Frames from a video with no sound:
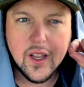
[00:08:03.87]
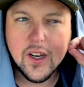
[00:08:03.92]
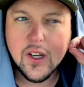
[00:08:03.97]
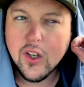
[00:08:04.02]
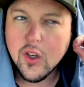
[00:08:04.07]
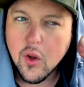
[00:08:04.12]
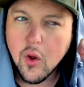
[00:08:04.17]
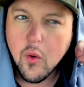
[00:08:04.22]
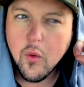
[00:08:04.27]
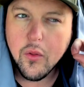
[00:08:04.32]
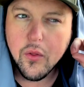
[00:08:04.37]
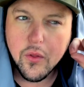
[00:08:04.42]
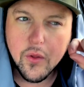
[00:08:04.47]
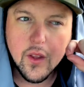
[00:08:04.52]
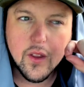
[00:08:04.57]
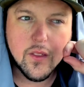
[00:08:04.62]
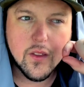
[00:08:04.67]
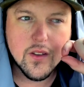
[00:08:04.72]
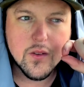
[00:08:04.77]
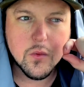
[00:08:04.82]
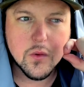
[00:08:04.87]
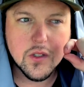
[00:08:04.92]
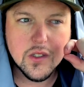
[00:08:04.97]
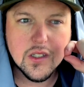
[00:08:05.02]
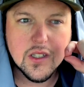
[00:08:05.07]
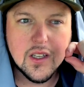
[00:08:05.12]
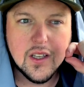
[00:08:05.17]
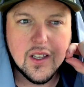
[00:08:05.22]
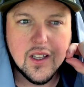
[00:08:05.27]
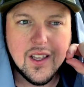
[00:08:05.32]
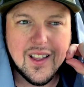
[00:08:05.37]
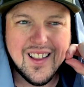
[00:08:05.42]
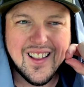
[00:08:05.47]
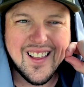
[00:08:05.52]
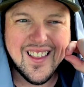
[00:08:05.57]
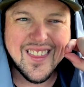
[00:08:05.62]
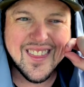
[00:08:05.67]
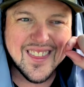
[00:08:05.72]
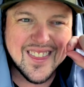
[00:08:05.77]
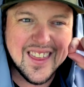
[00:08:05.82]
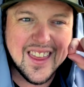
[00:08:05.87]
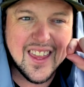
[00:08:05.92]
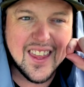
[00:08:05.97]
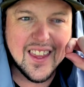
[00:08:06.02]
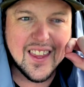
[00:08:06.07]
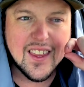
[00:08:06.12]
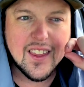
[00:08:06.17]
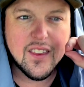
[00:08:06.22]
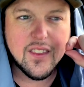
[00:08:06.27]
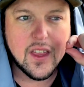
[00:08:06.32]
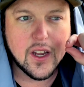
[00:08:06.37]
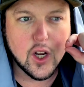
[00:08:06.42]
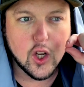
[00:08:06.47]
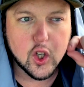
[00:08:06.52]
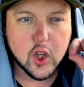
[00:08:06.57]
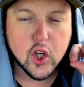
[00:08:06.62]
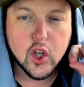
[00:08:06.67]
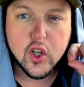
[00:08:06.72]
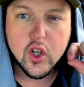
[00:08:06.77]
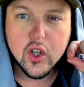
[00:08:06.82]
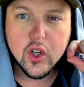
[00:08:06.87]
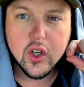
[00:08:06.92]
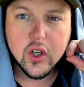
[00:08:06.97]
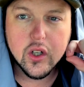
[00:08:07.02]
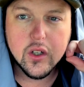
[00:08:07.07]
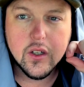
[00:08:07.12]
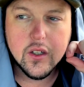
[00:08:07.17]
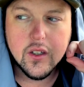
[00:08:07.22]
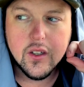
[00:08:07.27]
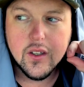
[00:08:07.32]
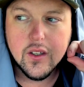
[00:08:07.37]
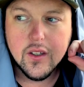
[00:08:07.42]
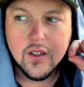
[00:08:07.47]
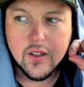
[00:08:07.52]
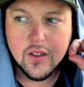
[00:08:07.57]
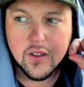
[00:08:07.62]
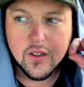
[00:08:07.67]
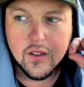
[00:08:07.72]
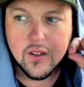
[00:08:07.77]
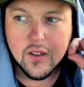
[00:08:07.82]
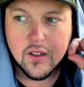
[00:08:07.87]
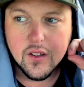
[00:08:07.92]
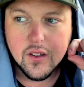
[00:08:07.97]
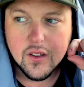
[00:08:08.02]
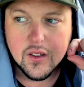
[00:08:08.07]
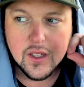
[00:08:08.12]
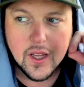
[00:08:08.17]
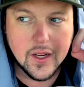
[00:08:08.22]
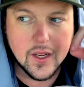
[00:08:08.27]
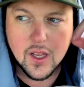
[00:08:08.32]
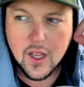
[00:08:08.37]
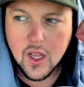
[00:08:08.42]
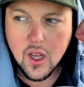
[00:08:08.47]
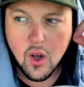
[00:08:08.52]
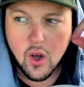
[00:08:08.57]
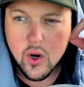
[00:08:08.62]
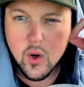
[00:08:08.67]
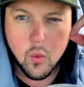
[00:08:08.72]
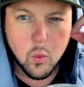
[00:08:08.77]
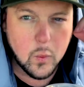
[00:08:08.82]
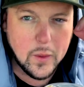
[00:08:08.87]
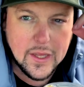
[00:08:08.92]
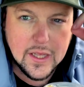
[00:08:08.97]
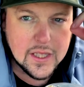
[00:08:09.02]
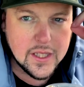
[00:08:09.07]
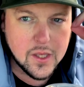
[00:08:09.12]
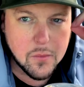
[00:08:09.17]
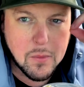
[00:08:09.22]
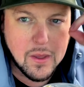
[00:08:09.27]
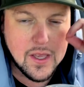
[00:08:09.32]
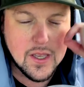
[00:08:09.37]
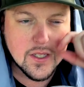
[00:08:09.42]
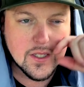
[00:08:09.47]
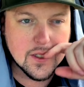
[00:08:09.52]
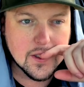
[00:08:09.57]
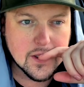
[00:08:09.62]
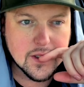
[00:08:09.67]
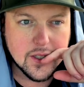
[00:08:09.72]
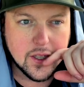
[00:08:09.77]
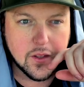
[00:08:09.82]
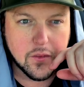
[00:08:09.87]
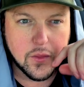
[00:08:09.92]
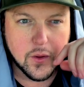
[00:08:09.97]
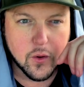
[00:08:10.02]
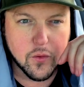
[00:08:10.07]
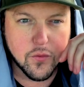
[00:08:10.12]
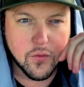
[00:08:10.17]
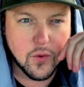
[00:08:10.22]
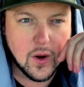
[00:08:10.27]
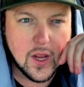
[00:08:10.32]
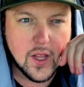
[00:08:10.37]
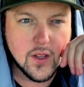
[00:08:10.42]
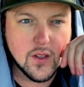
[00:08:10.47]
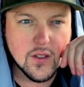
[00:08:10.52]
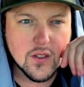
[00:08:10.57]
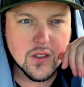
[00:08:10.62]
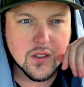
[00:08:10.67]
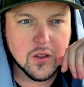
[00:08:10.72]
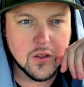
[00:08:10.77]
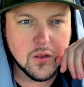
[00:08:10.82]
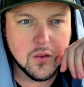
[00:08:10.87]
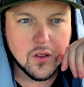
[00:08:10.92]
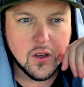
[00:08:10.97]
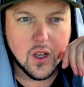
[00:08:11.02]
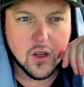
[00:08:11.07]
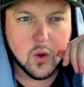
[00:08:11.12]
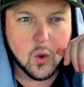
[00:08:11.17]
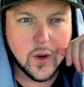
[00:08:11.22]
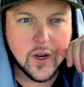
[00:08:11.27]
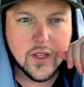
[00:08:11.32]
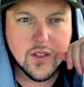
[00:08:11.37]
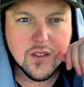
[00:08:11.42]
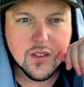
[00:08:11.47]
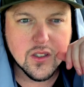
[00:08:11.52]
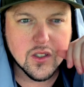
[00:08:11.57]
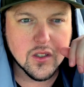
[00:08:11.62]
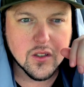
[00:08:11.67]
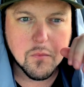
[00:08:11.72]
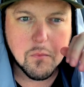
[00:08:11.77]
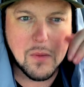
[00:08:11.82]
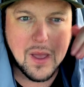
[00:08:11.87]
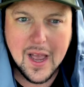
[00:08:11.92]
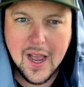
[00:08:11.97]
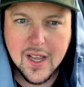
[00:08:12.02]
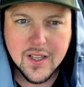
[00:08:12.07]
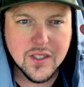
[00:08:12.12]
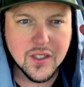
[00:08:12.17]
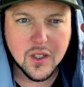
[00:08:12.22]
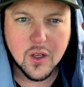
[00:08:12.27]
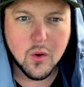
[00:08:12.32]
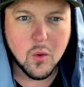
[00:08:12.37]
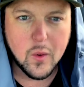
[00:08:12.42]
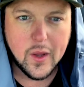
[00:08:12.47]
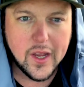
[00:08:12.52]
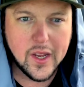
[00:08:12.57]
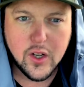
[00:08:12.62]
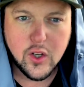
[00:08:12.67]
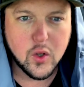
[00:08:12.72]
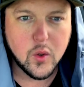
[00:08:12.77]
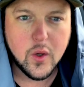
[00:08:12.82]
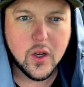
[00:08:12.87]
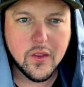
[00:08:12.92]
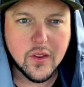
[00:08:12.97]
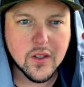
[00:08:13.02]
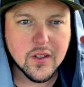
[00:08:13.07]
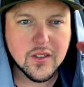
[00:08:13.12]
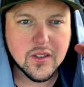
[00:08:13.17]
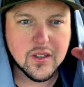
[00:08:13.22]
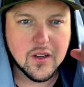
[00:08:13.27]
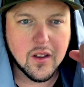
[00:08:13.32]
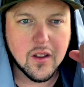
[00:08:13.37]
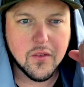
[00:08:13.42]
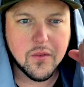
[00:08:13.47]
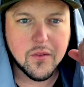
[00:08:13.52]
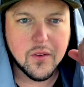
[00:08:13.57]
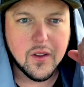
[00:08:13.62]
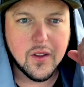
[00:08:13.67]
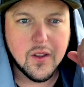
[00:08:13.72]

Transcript: I don't think this was a thing that occurred like on a weekly basis, like their friends and acquaintances just passing away due to this stuff.